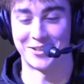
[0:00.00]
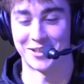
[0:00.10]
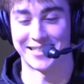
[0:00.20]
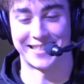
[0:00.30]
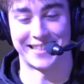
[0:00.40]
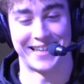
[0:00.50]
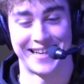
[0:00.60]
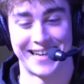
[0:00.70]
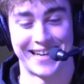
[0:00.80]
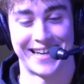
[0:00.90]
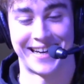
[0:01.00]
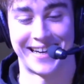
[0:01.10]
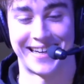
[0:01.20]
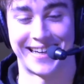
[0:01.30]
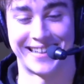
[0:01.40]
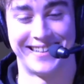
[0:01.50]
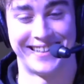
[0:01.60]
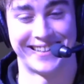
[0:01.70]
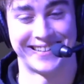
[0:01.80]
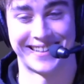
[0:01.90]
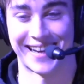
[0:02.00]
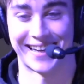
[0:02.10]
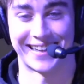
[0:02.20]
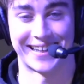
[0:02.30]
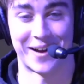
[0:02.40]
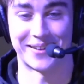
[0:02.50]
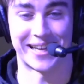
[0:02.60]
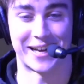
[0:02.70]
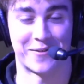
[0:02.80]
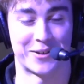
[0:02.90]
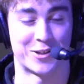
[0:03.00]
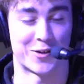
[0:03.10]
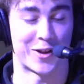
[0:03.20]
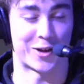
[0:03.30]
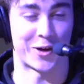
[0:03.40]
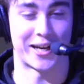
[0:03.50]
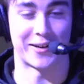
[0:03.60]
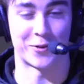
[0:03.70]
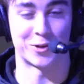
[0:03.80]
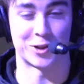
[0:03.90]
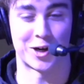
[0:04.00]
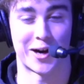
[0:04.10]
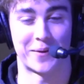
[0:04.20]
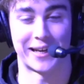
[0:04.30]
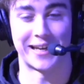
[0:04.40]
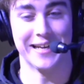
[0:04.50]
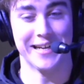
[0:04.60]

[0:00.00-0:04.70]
Just they definitely deserve all the credit for sure. I mean,